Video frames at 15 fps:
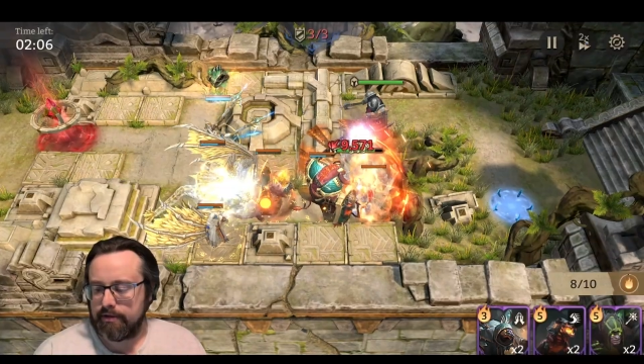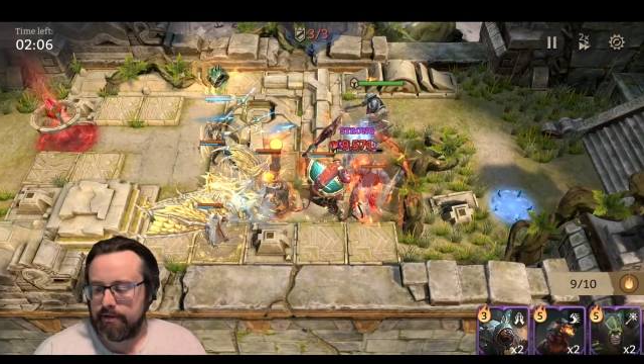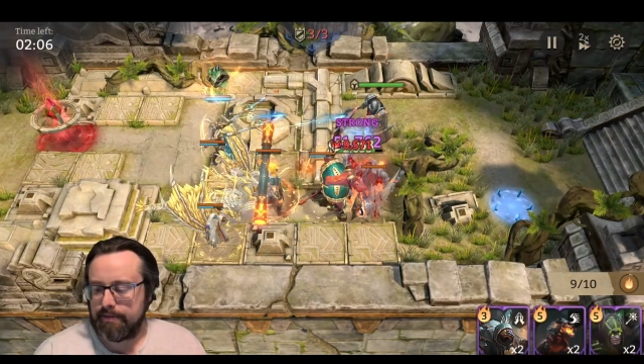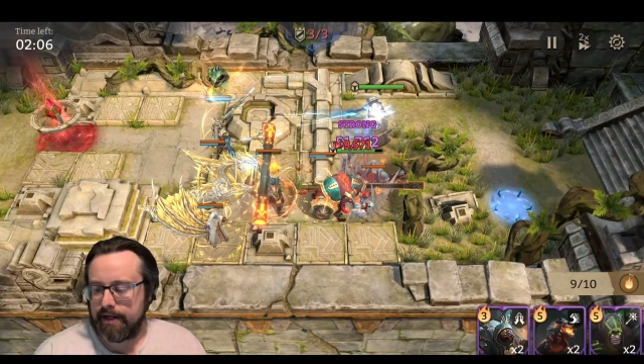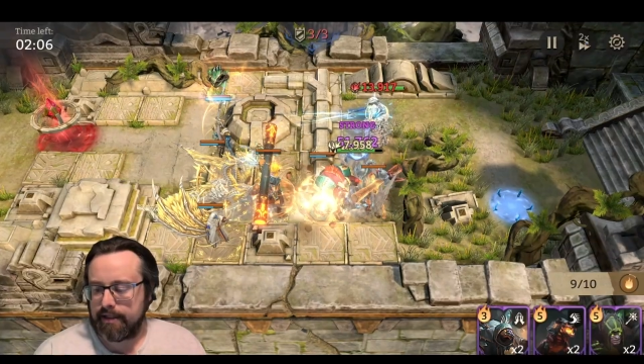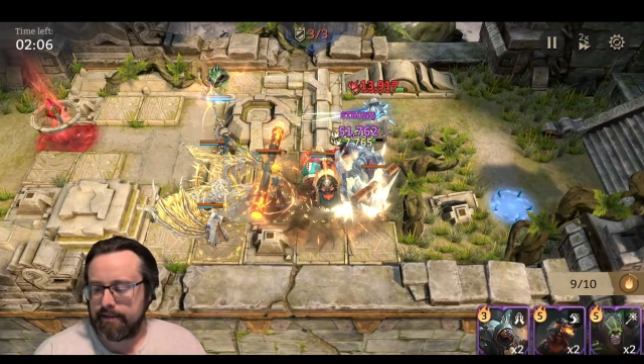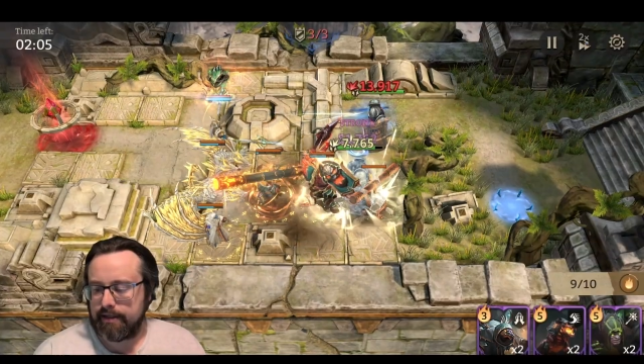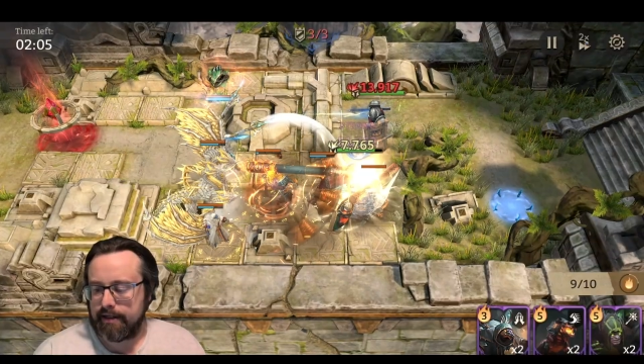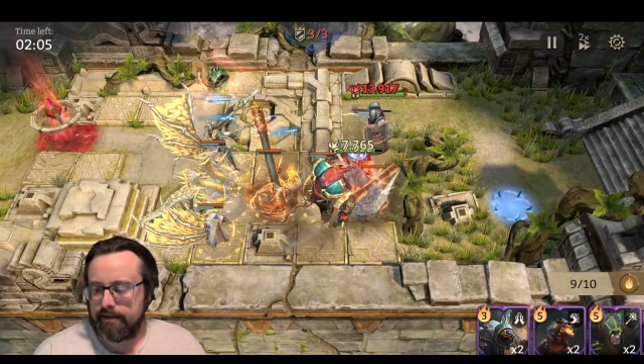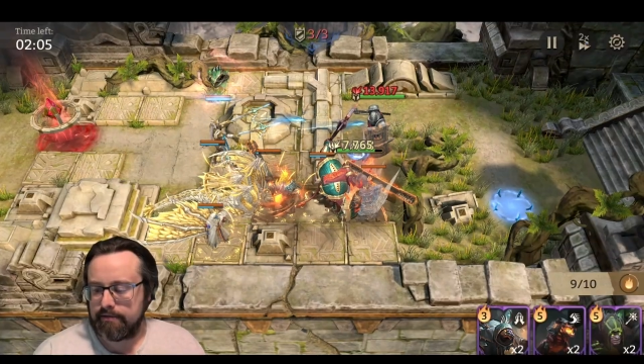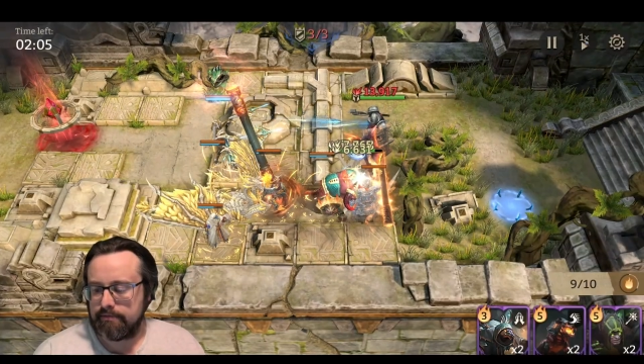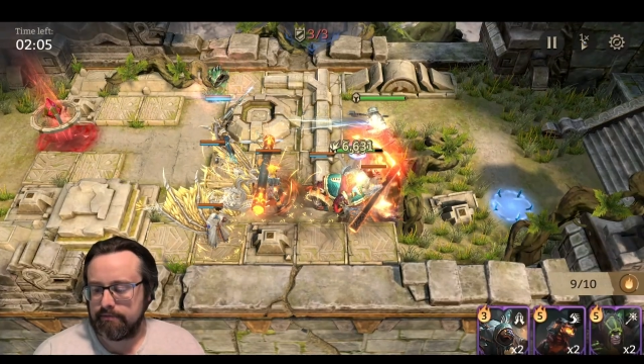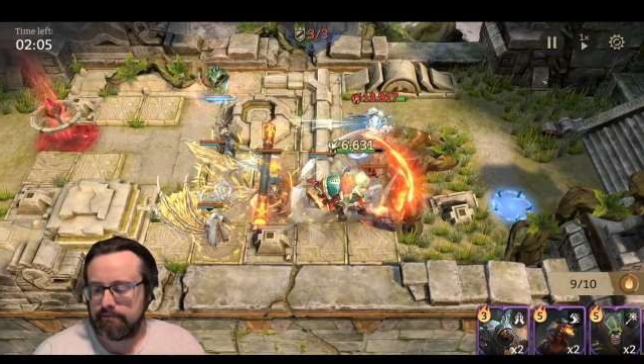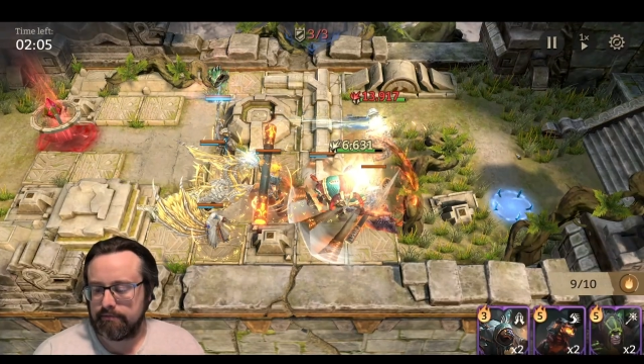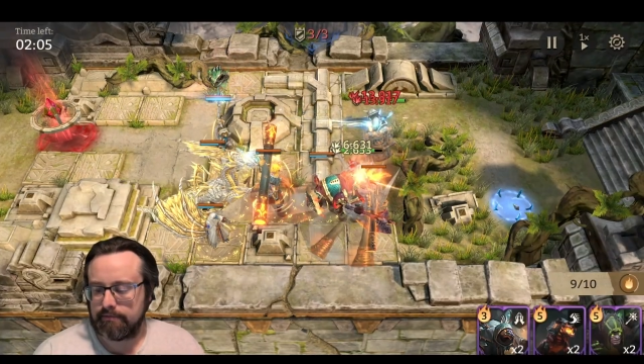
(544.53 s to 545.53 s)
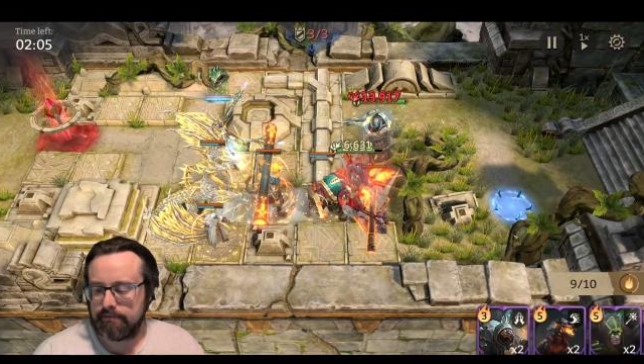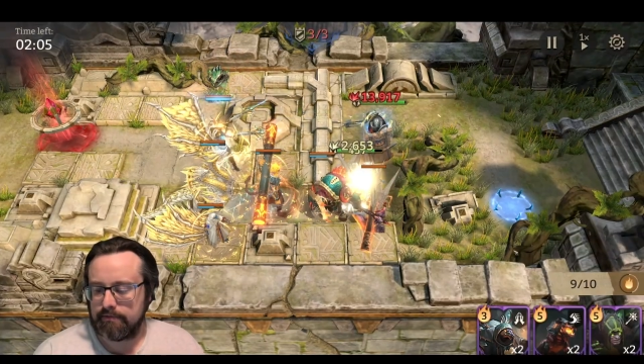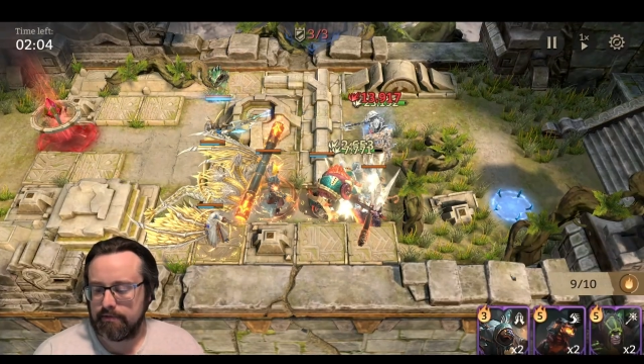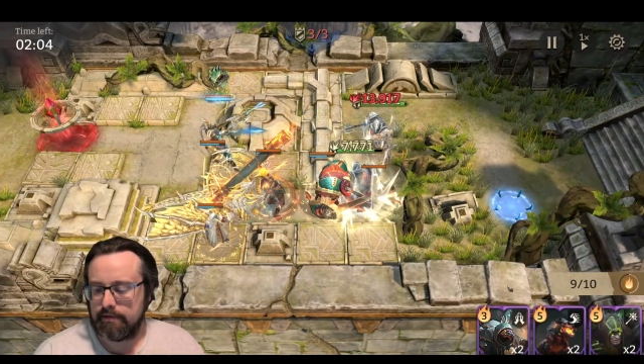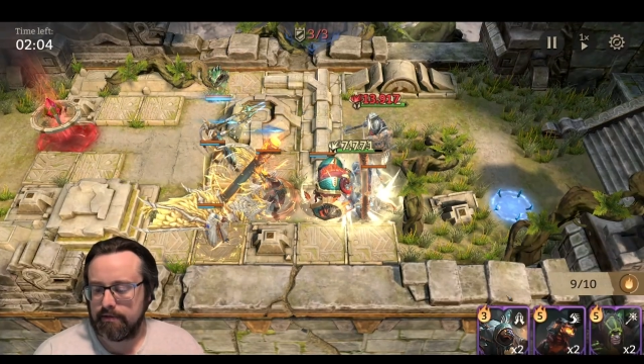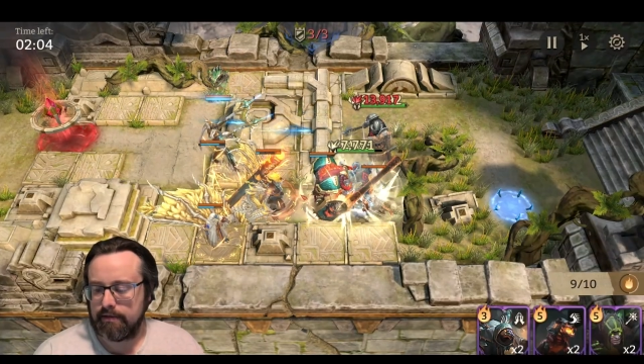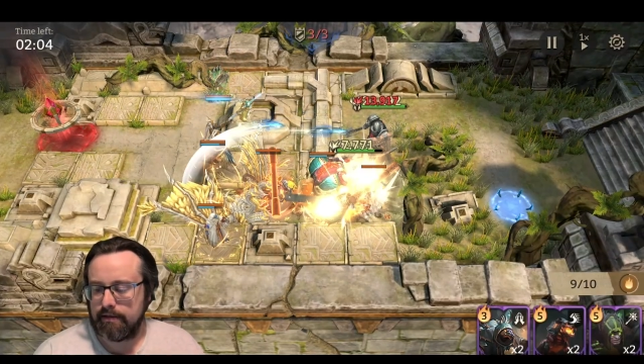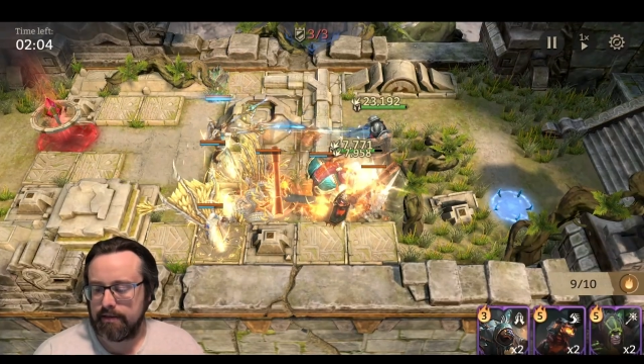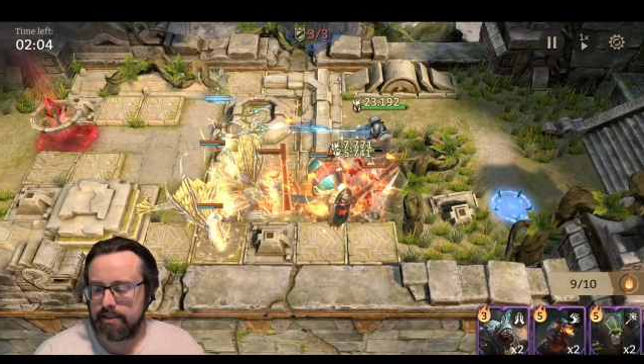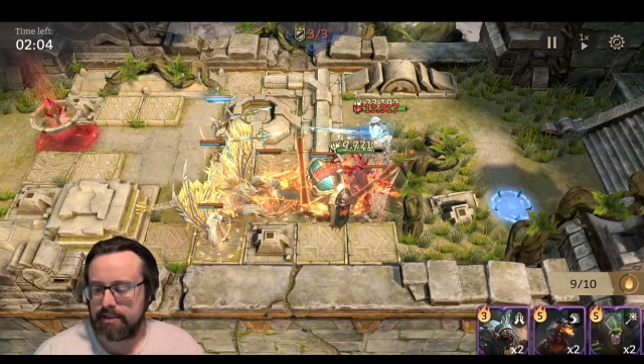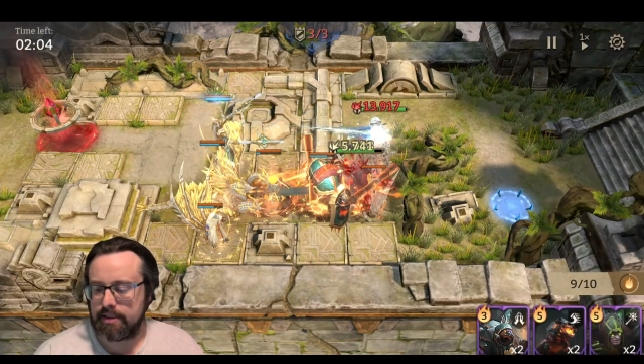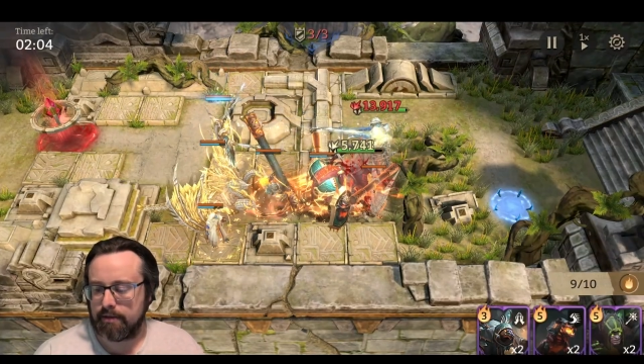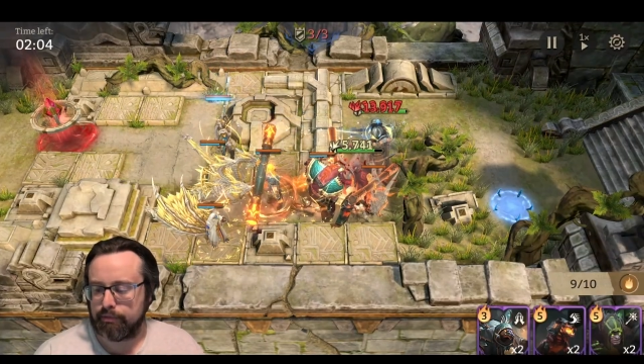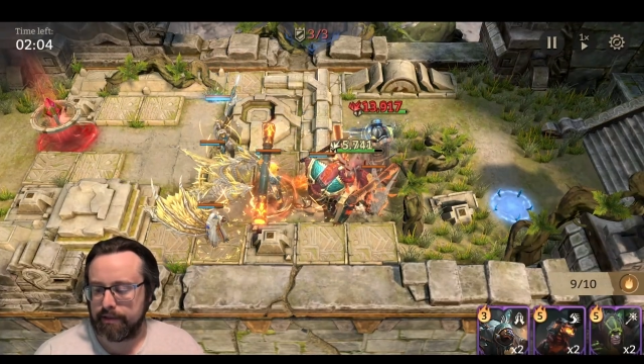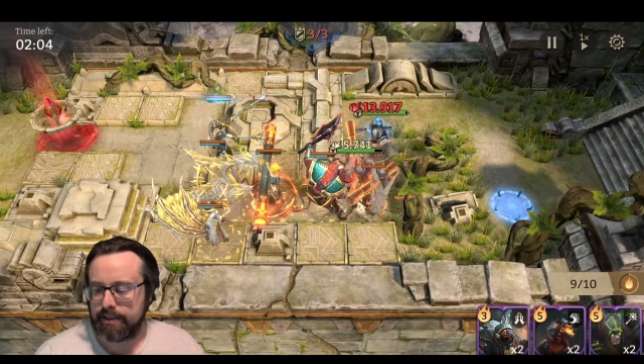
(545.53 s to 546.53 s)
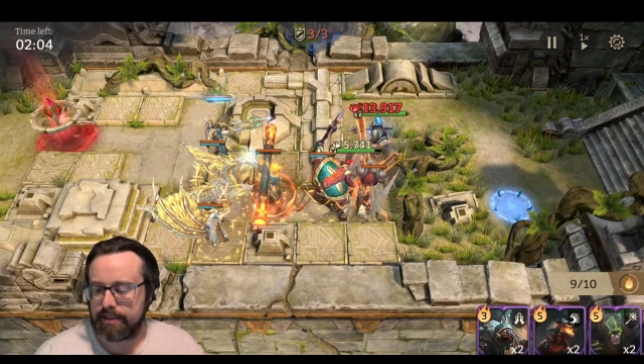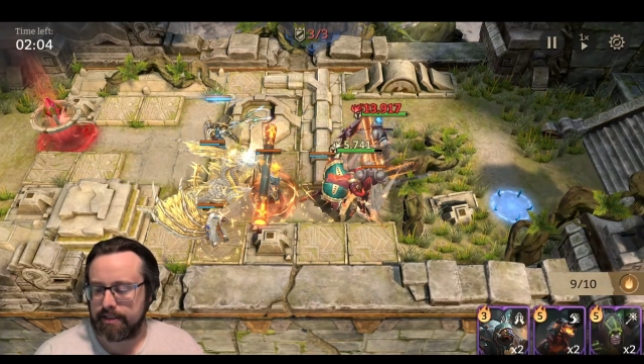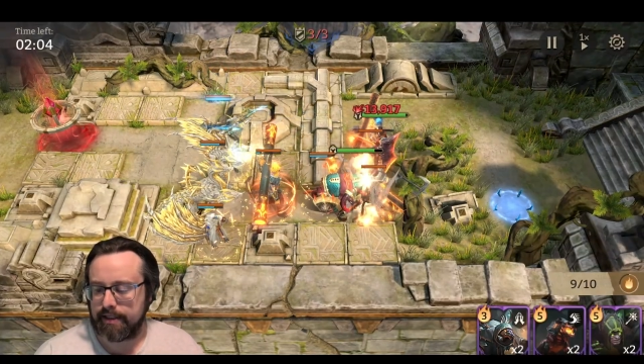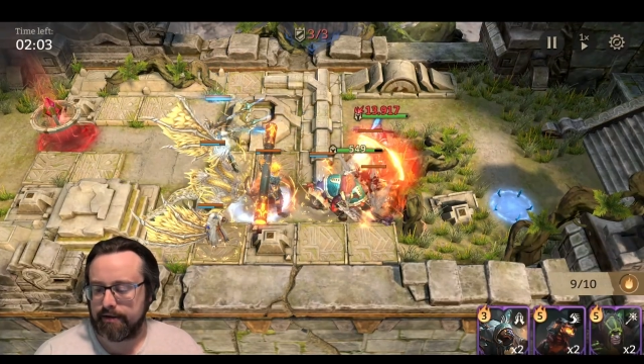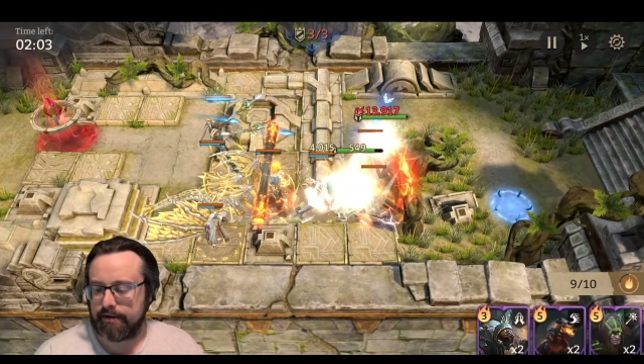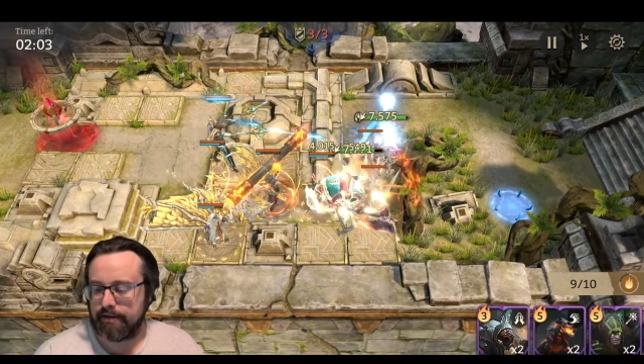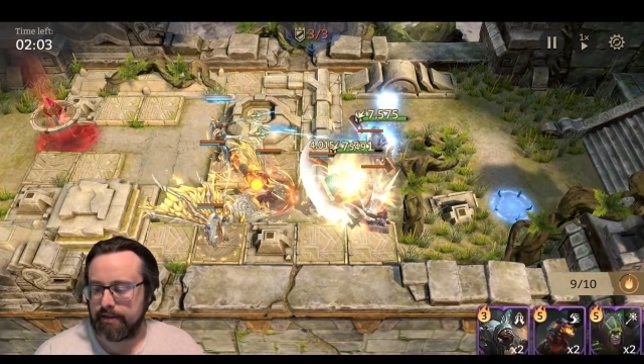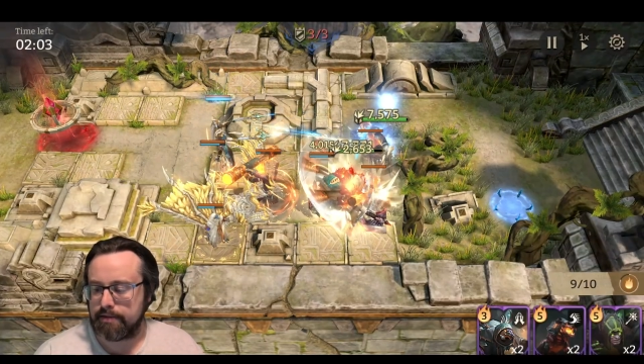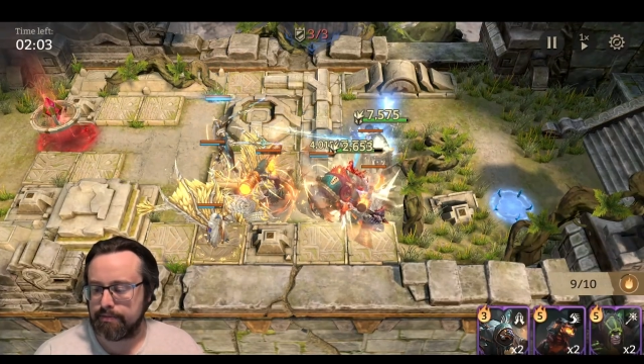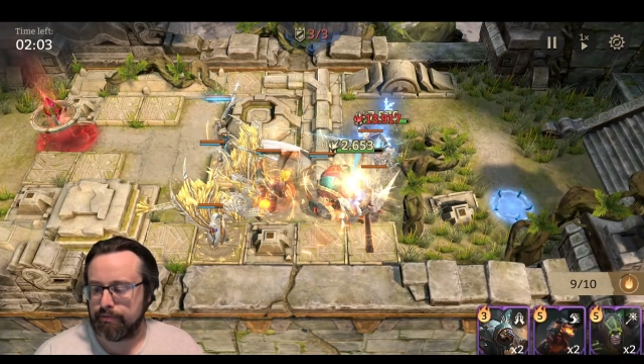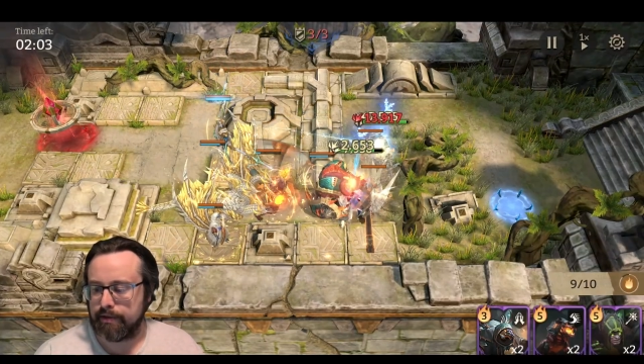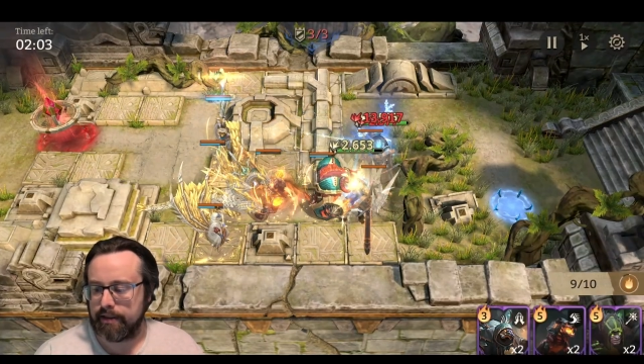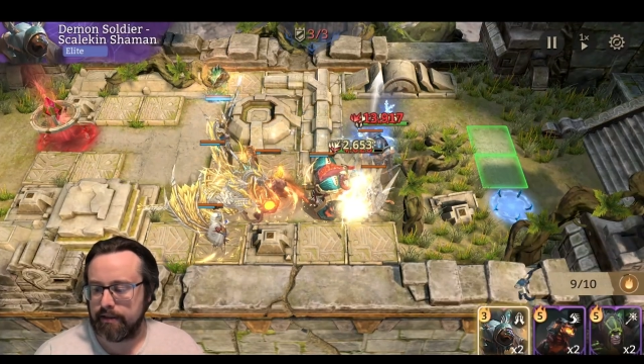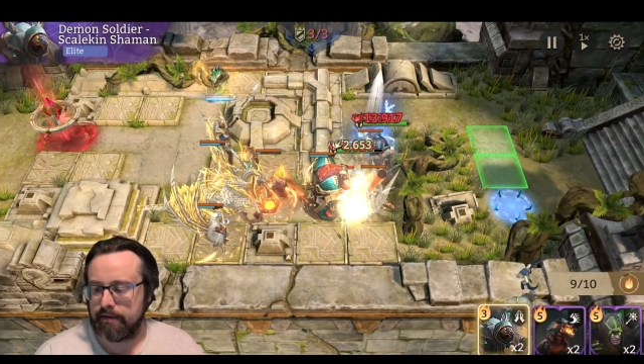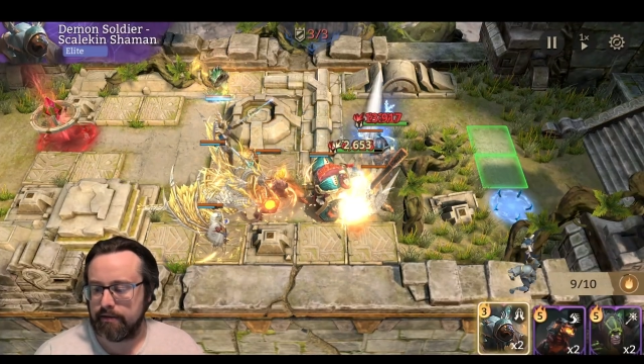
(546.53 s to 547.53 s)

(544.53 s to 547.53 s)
the back tile. This is all pretty standard at this point.